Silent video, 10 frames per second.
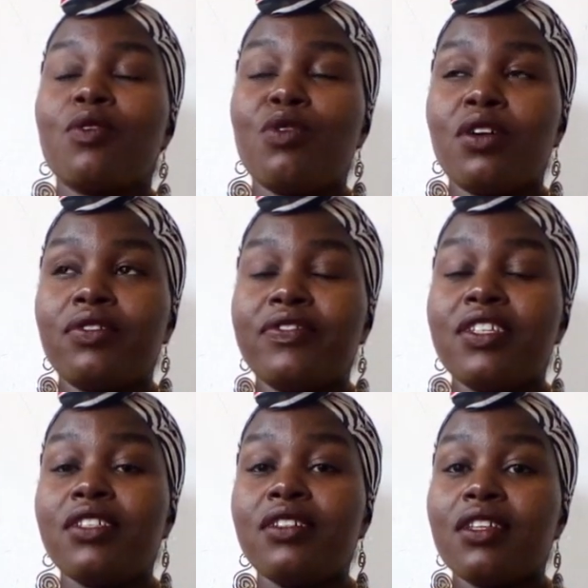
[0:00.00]
Wow,
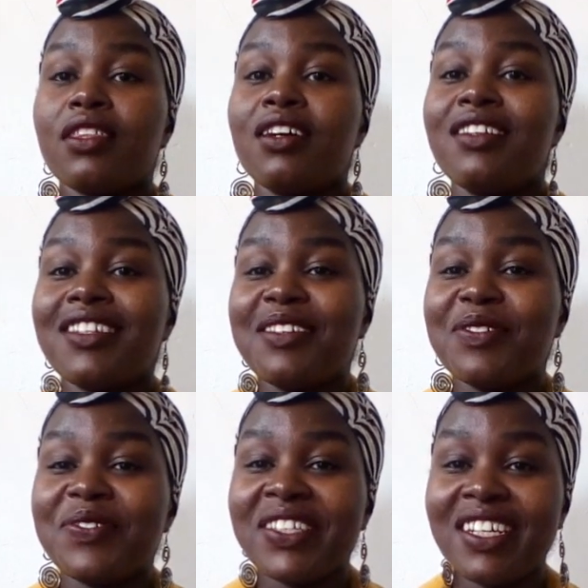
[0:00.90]
this is the 3rd
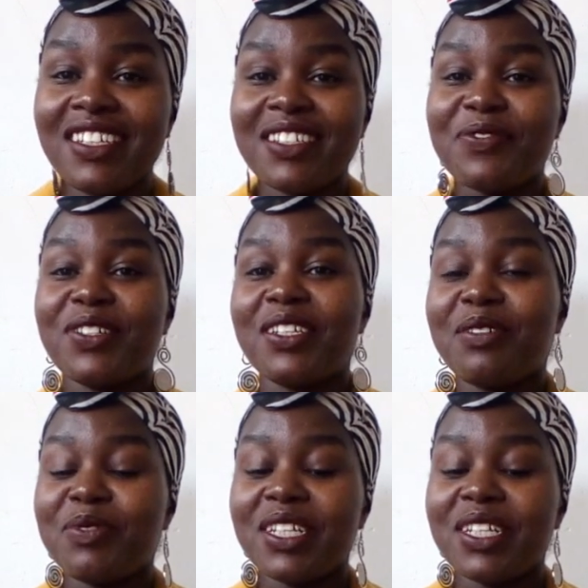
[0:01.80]
time I'm saying definitely,